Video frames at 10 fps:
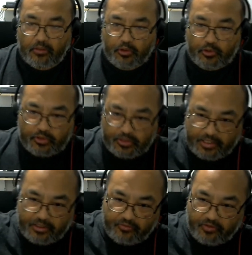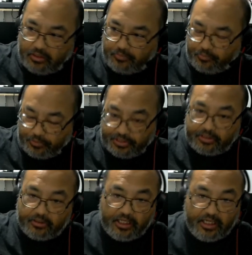which was later developed,
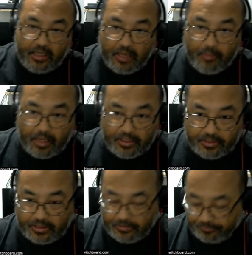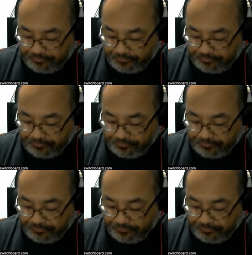particularly in MIT,